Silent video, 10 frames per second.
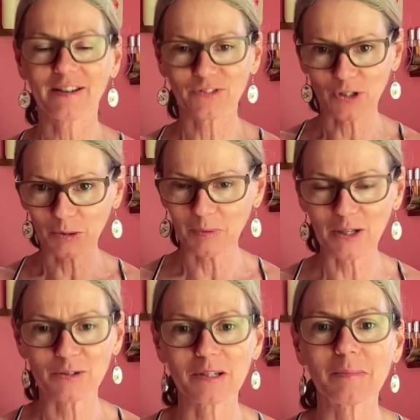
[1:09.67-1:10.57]
after
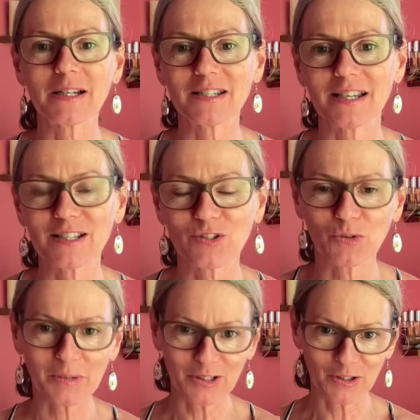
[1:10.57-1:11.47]
uploading my dates for
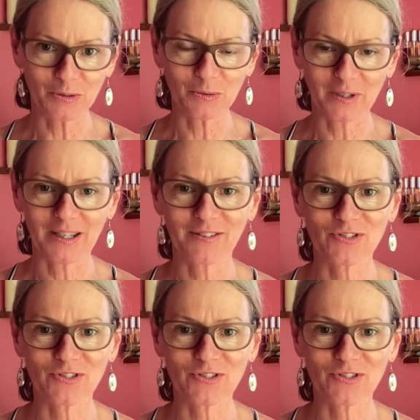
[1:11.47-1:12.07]
my new E F